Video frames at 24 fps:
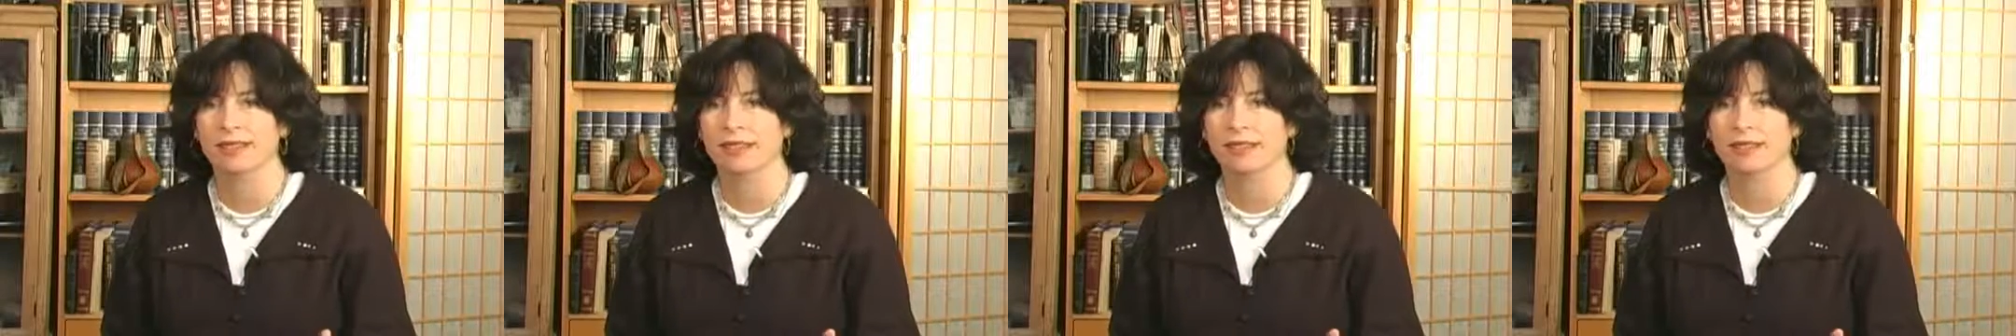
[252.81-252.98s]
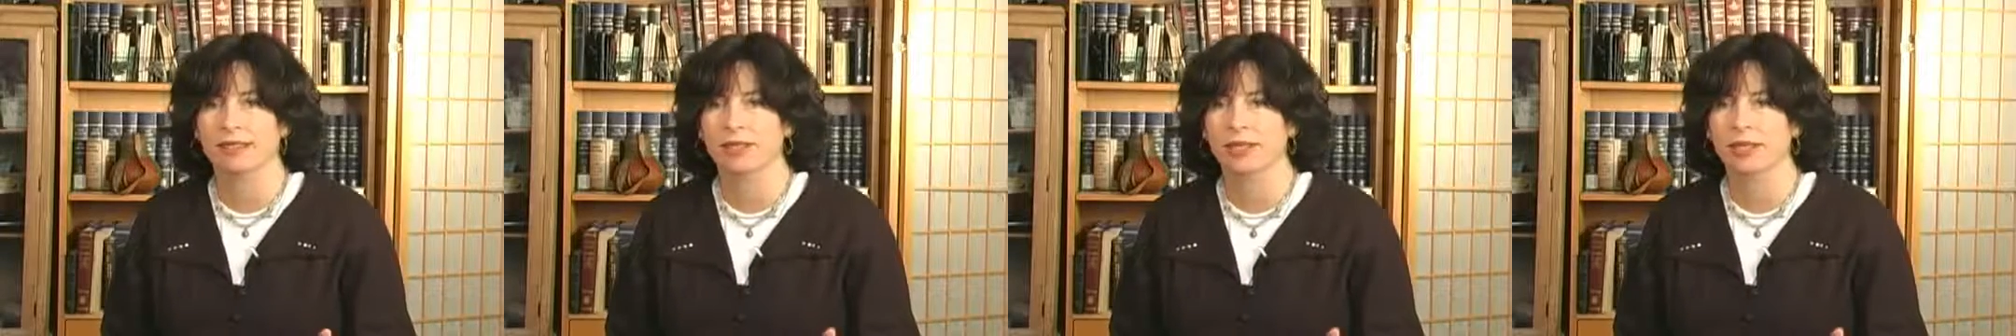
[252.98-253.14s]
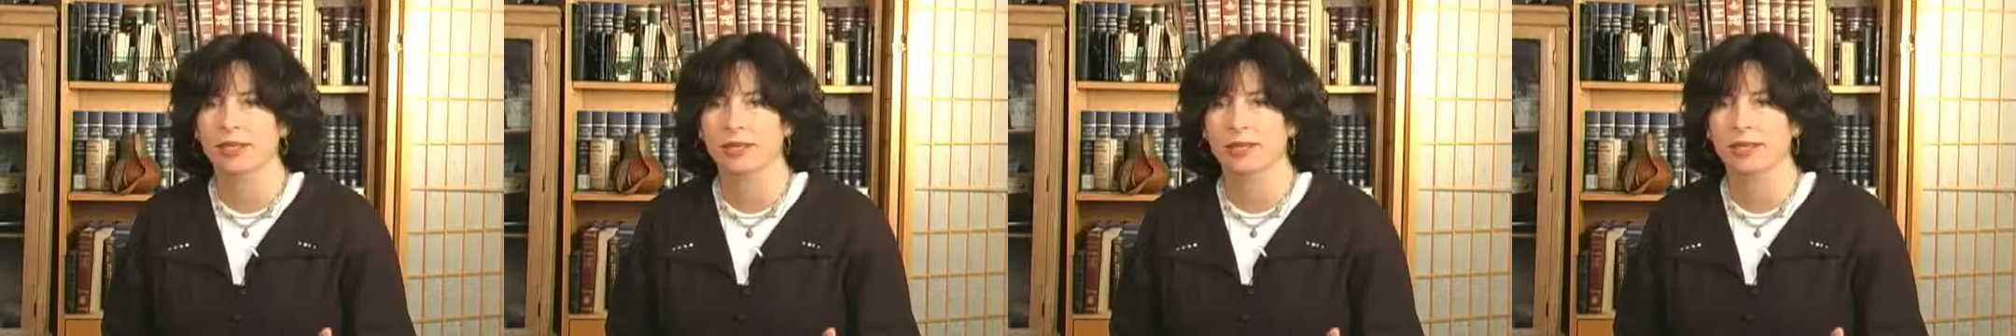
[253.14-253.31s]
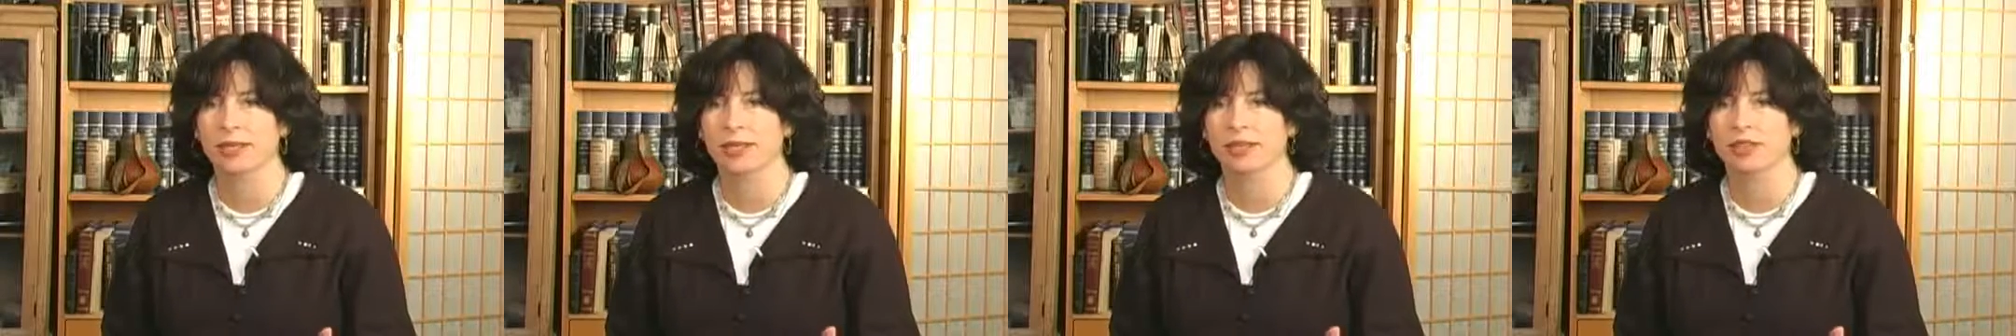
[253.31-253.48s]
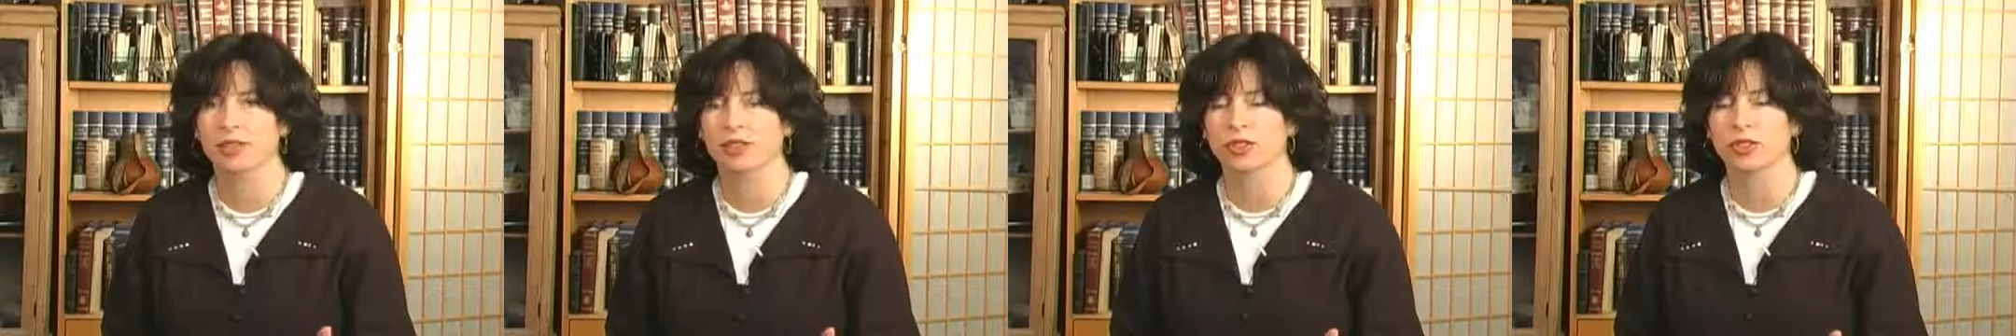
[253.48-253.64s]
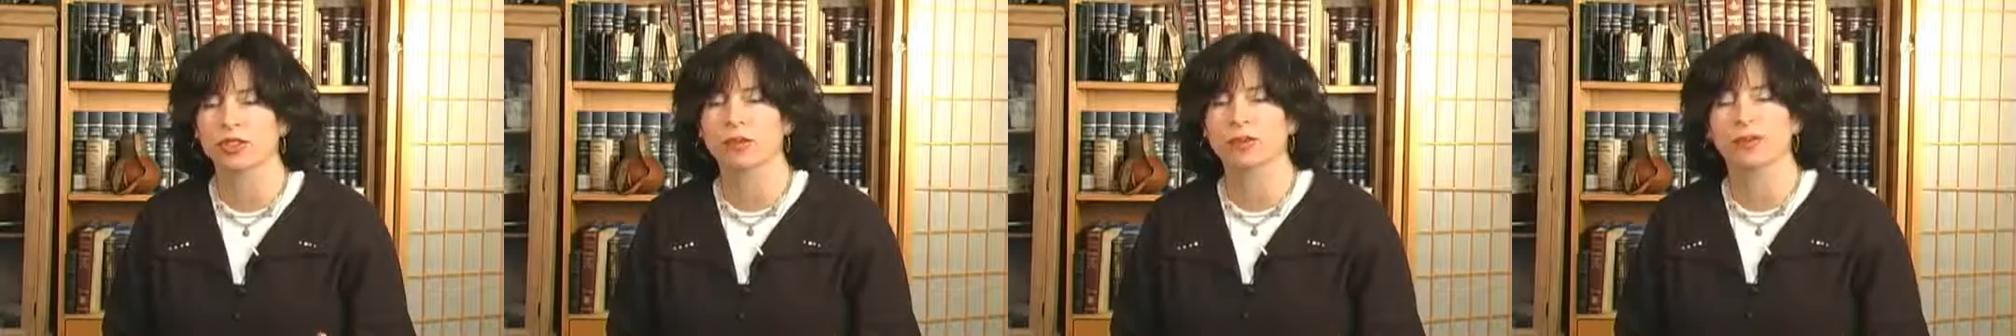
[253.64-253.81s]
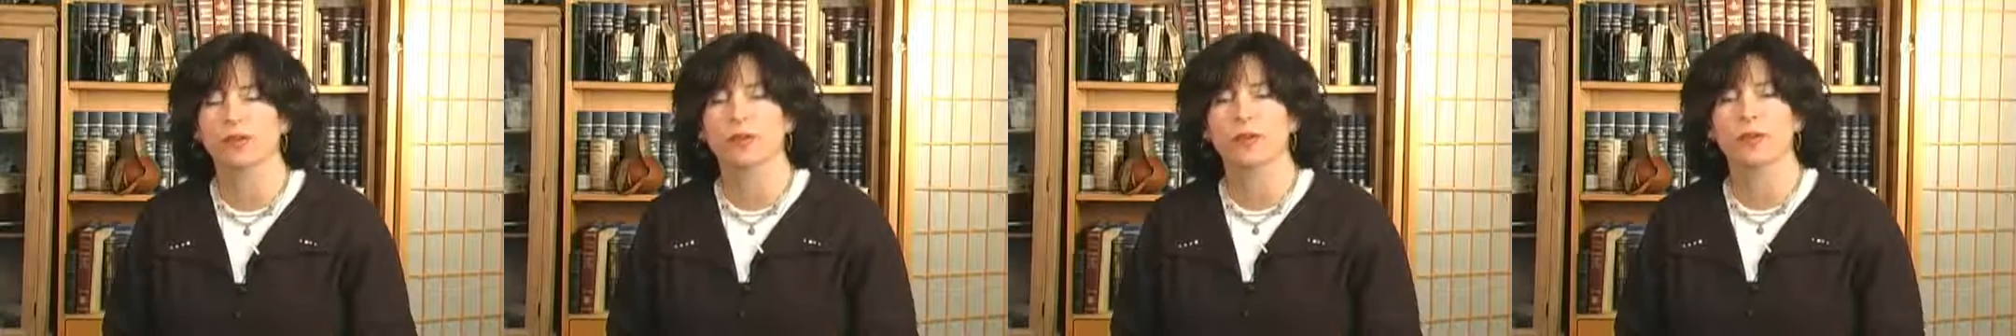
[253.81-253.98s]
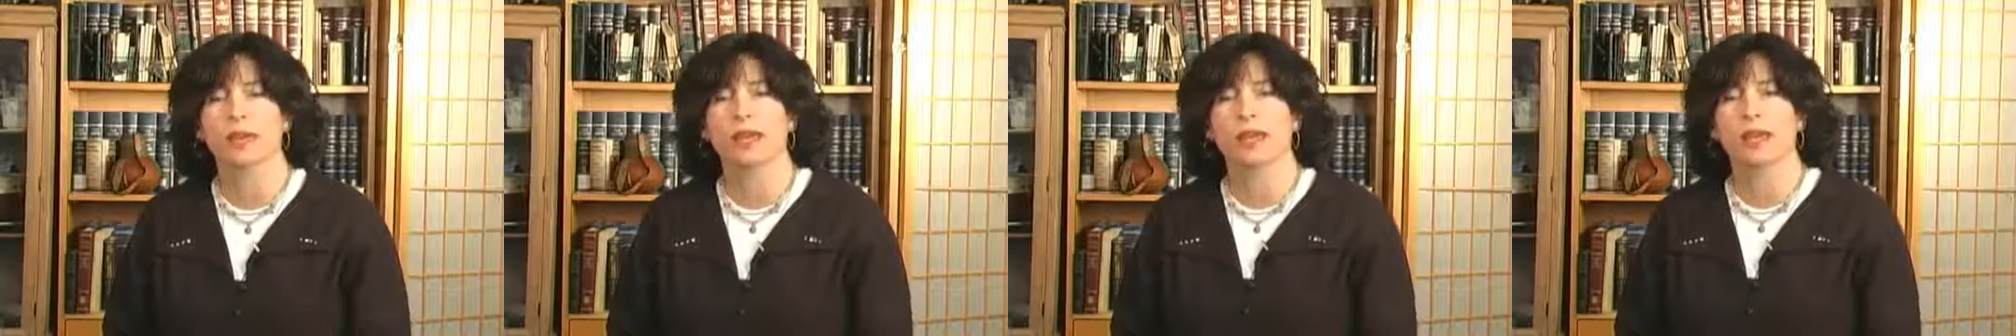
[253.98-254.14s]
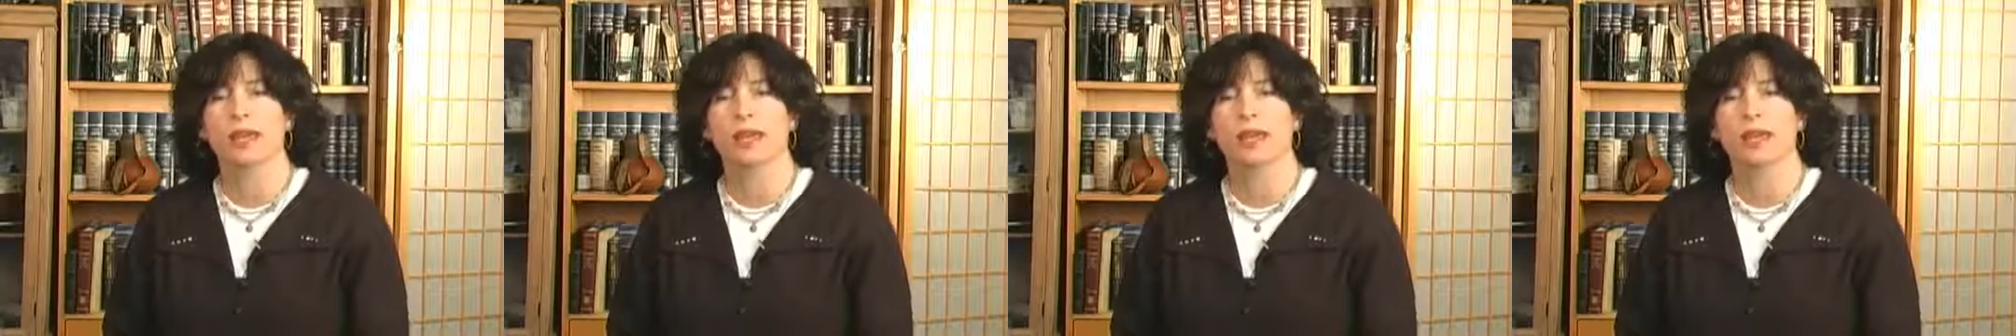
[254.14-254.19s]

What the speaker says: the situation,